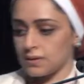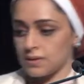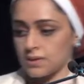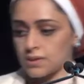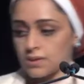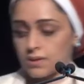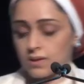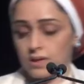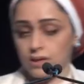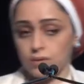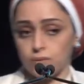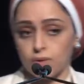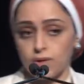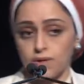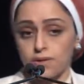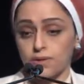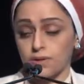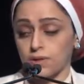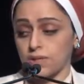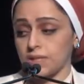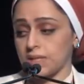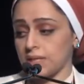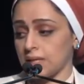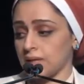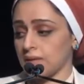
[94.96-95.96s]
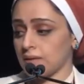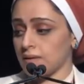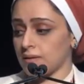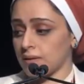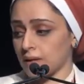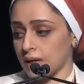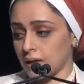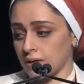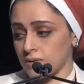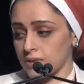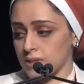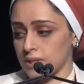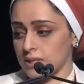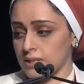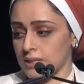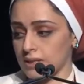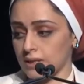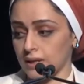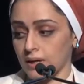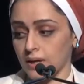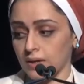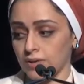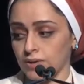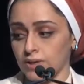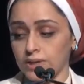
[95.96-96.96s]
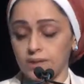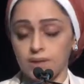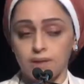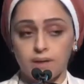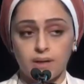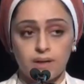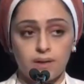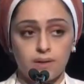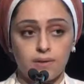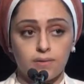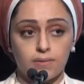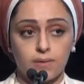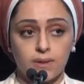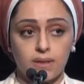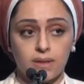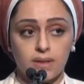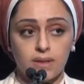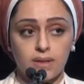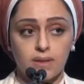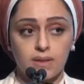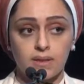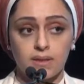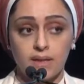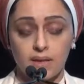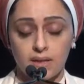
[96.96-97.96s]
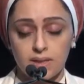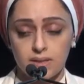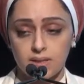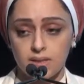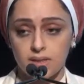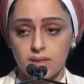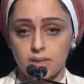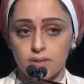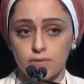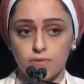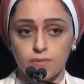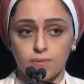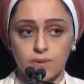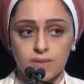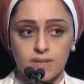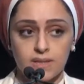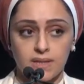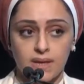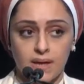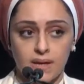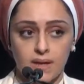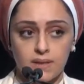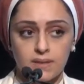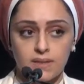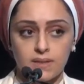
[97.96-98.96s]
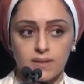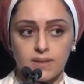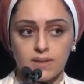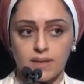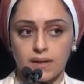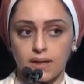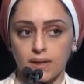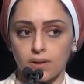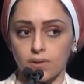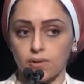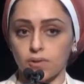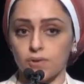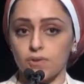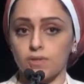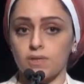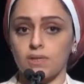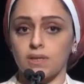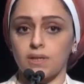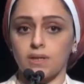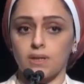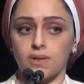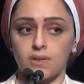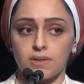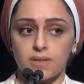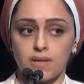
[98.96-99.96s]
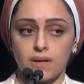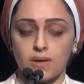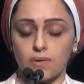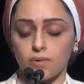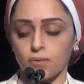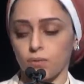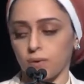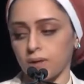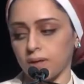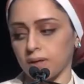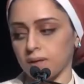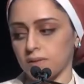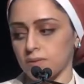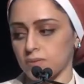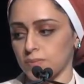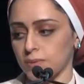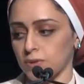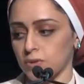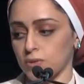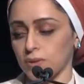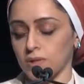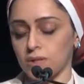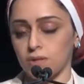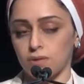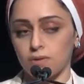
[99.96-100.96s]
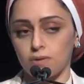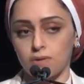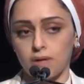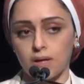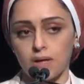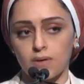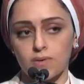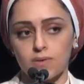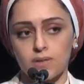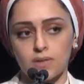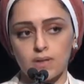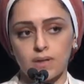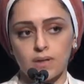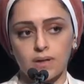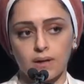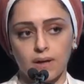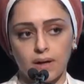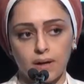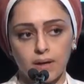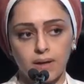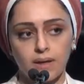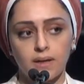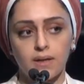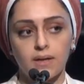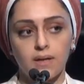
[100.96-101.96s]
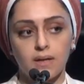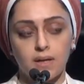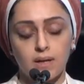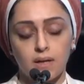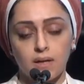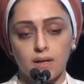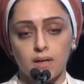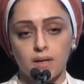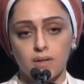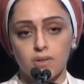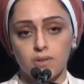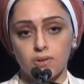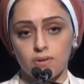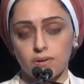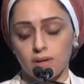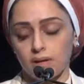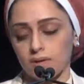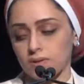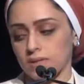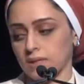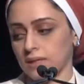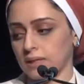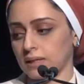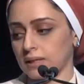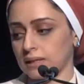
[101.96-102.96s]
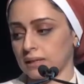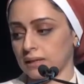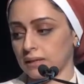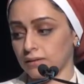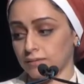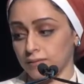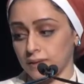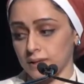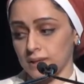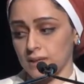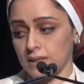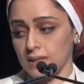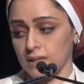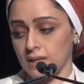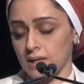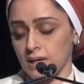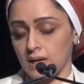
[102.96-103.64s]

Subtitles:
So there were 13,193 cases of breast cancer diagnosed in New South Wales between 2009 and 2011,